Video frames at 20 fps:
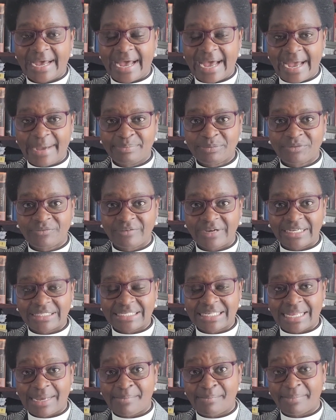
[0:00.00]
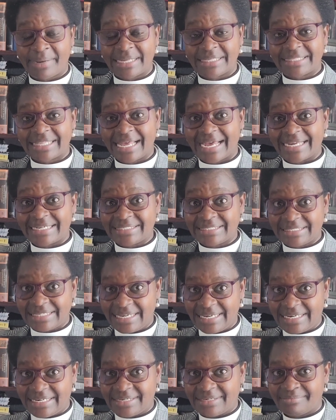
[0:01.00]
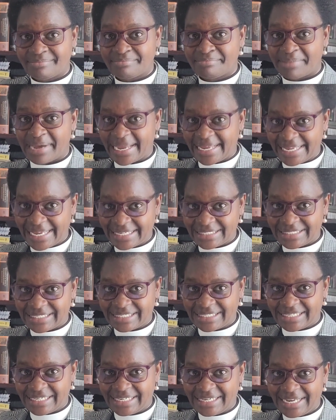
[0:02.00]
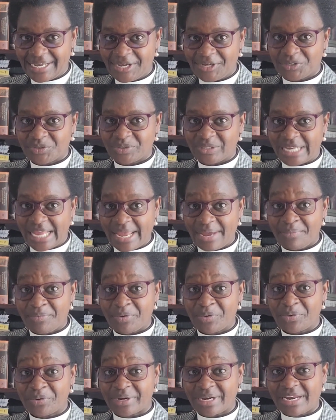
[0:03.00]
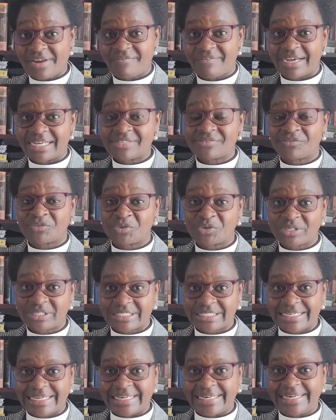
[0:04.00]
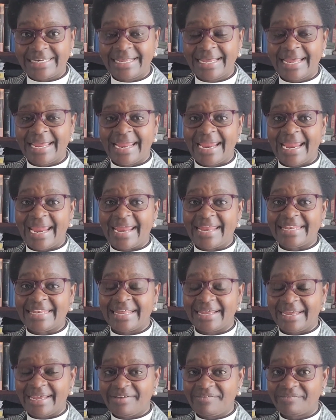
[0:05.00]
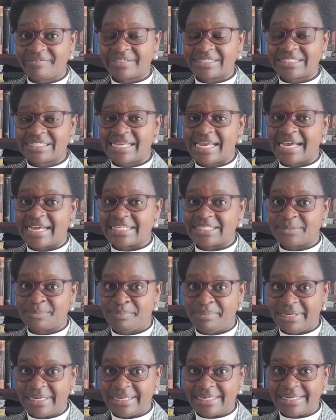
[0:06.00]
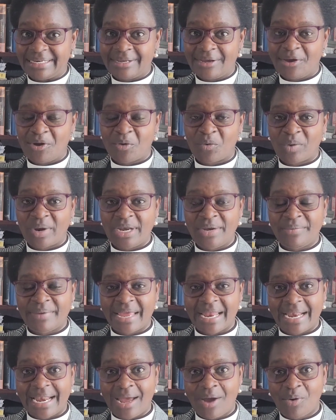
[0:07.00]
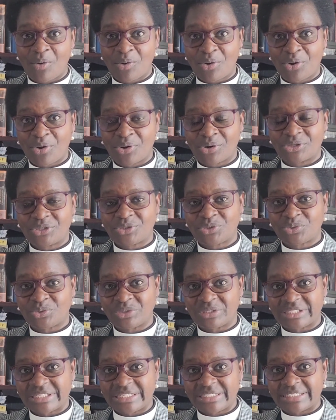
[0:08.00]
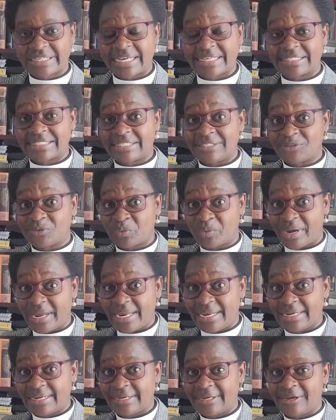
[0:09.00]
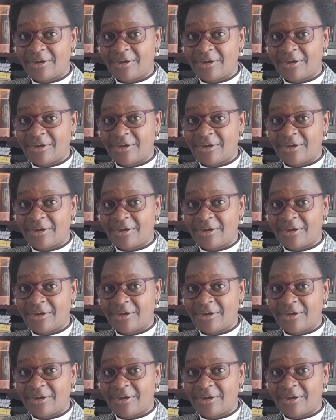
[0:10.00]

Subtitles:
up to verse number 13 by yesterday. Today we will read verse 14, and the emphasis has been when we allow God to teach us his way,